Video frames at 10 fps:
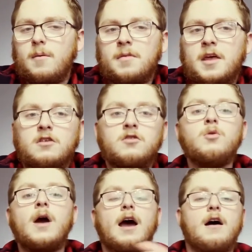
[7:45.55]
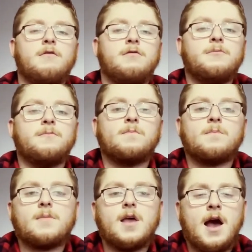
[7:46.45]
They do have
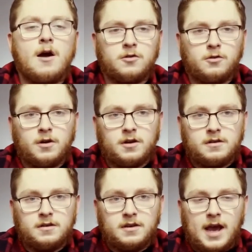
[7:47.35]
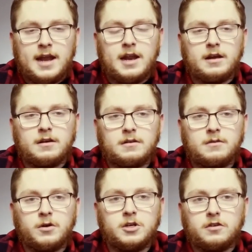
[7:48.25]
outdoor dining,
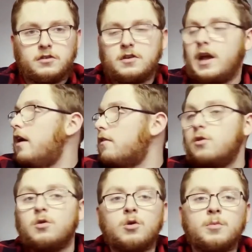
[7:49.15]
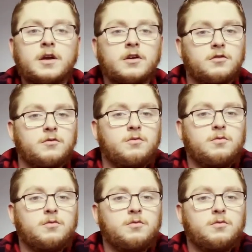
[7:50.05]
which is kind of cool because of